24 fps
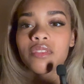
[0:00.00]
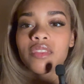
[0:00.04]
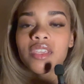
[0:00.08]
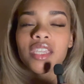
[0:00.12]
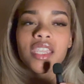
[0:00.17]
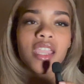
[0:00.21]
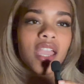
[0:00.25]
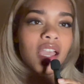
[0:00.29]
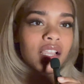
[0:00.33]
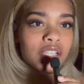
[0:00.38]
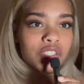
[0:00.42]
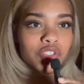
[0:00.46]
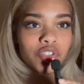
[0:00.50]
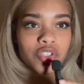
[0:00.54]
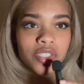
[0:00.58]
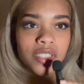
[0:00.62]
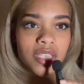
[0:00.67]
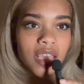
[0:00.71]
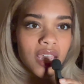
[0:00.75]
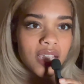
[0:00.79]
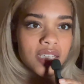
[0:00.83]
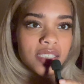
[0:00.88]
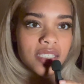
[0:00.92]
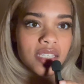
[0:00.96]
the
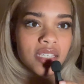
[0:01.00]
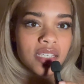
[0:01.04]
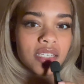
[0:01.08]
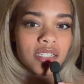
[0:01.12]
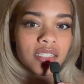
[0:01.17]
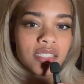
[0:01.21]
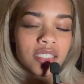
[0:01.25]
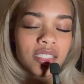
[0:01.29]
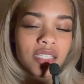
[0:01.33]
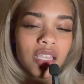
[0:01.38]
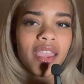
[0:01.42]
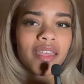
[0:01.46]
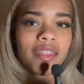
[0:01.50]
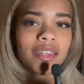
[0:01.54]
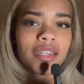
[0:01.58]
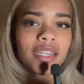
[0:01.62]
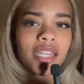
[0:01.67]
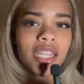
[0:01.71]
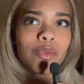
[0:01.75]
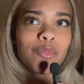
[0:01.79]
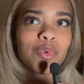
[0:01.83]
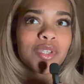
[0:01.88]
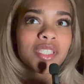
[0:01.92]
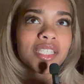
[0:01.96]
exercises, and
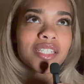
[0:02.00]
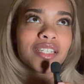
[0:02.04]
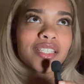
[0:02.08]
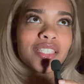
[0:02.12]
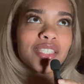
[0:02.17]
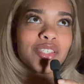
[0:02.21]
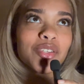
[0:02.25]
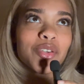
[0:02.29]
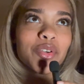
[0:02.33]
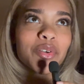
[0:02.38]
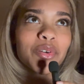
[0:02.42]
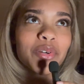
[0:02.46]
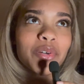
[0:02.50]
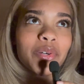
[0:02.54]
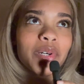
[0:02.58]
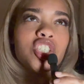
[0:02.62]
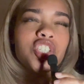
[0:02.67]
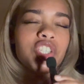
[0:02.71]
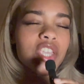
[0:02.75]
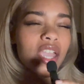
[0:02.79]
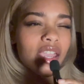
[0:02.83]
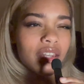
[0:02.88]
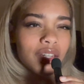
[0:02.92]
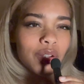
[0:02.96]
it wasn't until
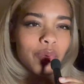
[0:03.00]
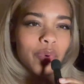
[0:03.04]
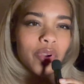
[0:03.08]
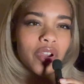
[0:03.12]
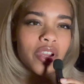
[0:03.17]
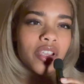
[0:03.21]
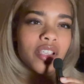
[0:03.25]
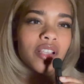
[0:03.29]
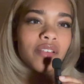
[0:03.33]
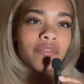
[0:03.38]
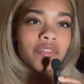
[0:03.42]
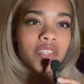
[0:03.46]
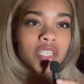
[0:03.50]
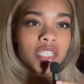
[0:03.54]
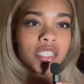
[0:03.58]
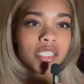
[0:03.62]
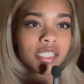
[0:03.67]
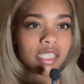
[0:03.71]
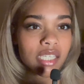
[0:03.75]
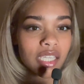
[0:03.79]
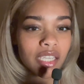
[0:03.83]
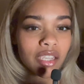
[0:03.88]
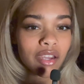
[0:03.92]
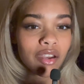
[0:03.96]
January of
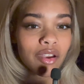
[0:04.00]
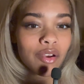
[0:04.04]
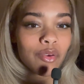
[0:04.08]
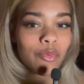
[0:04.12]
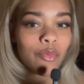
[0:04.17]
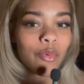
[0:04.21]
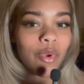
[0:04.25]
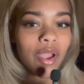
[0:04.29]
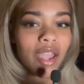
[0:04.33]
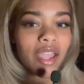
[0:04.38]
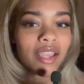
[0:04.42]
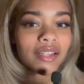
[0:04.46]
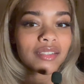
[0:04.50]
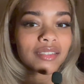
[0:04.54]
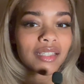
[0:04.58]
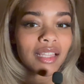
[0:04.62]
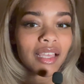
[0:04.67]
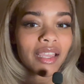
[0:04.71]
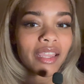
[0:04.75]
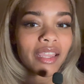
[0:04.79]
this year when